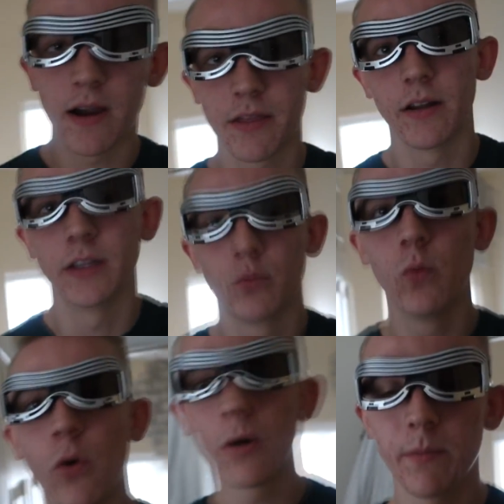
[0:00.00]
Marathon has
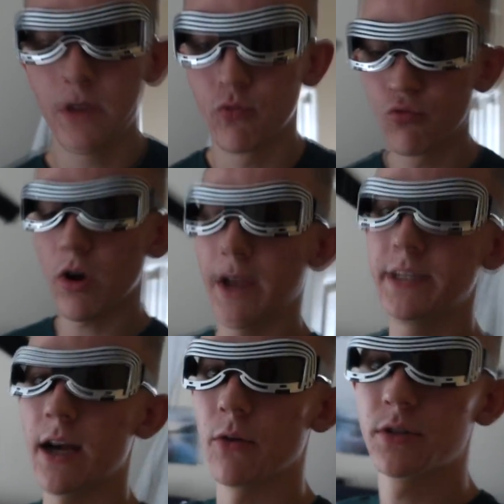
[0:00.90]
worn me
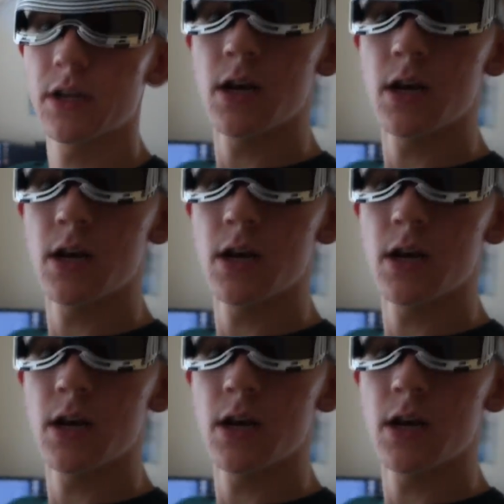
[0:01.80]
right out.